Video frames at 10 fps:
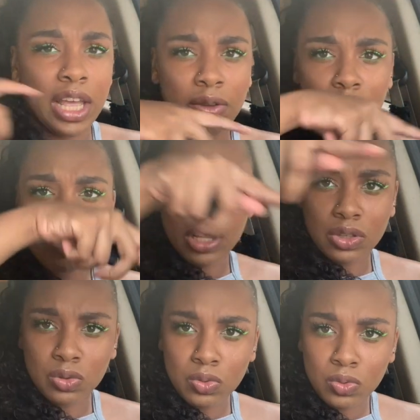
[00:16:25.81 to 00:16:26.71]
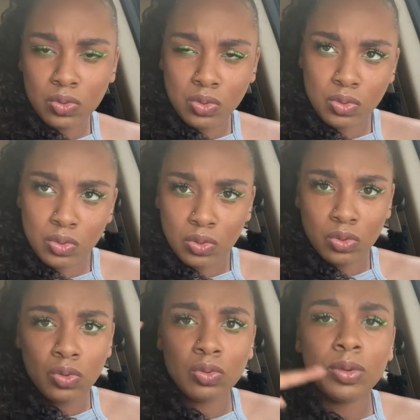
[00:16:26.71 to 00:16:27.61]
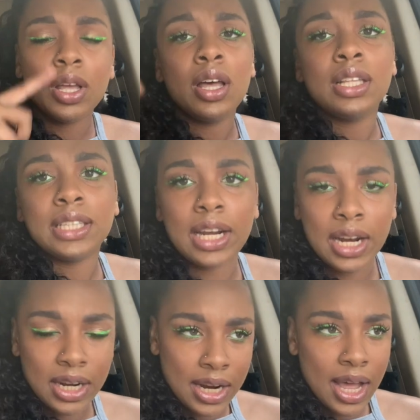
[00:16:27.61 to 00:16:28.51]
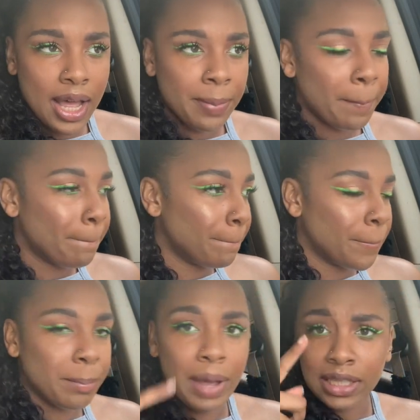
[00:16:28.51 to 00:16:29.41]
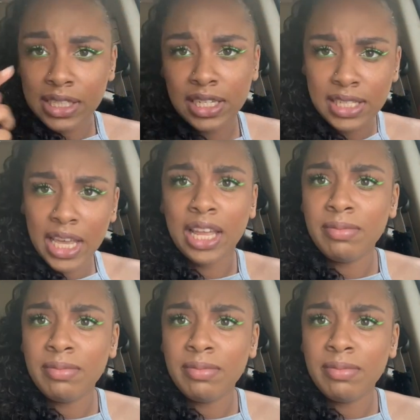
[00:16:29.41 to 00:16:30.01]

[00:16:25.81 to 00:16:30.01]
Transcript: Like, we was like, zoo, zoo, zoo, zoo, zoo, da, da, da, da, back to the site.